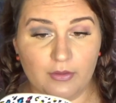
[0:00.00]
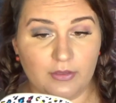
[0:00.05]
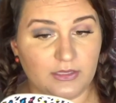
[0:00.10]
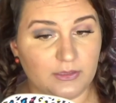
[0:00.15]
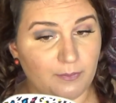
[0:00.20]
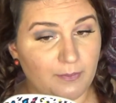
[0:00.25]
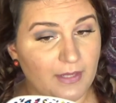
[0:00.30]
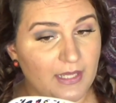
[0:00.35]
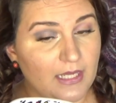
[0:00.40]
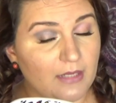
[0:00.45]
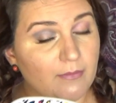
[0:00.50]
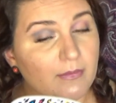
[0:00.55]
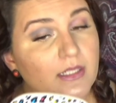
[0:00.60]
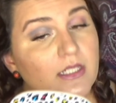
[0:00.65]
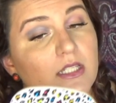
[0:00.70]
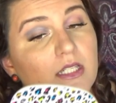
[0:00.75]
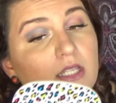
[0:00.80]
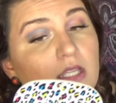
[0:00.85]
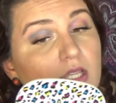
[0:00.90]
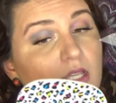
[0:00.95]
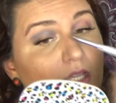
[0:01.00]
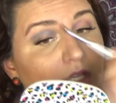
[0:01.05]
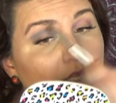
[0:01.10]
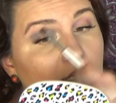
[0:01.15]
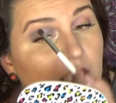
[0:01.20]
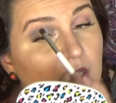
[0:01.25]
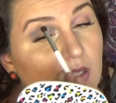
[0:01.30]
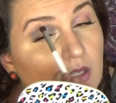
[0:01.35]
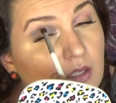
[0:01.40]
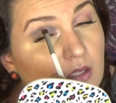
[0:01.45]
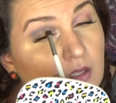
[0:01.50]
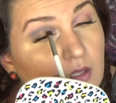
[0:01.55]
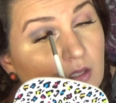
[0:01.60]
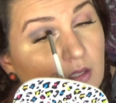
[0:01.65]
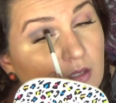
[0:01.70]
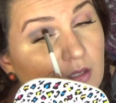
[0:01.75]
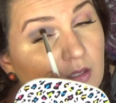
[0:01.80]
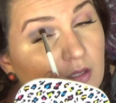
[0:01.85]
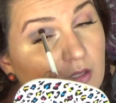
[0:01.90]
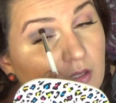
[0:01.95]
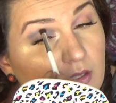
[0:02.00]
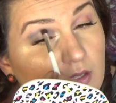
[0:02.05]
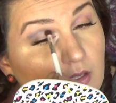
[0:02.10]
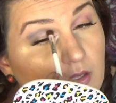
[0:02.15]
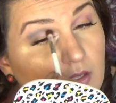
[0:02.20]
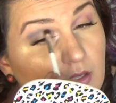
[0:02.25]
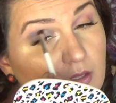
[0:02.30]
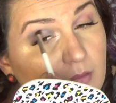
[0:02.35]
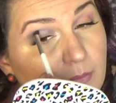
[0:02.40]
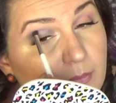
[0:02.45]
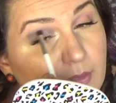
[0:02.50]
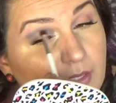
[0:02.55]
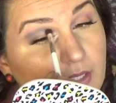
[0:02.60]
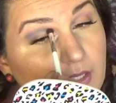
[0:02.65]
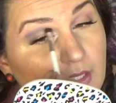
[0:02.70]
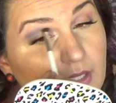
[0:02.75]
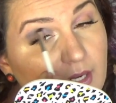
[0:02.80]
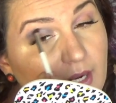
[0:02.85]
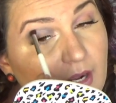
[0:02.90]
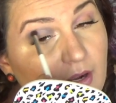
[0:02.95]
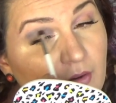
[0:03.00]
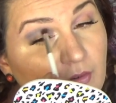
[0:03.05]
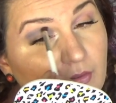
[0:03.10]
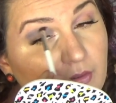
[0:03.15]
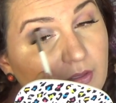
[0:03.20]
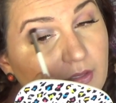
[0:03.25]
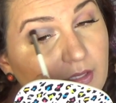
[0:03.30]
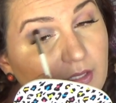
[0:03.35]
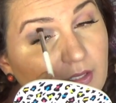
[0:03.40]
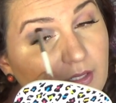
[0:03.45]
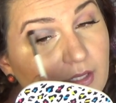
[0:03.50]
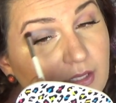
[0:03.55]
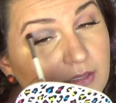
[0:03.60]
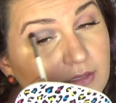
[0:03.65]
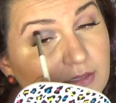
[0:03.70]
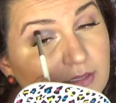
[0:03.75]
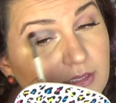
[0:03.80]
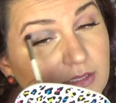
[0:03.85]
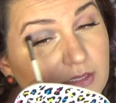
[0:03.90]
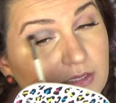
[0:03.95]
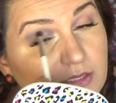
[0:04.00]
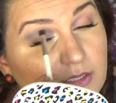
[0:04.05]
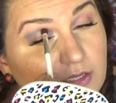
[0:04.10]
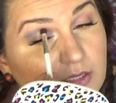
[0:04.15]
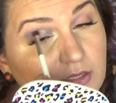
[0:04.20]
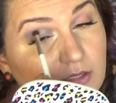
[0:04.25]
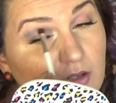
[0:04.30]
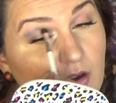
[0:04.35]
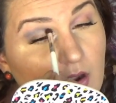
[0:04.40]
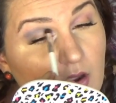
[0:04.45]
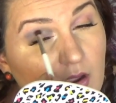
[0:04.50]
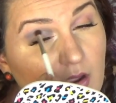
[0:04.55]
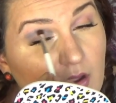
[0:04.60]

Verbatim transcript: one's pigmented. It blended out really nicely too.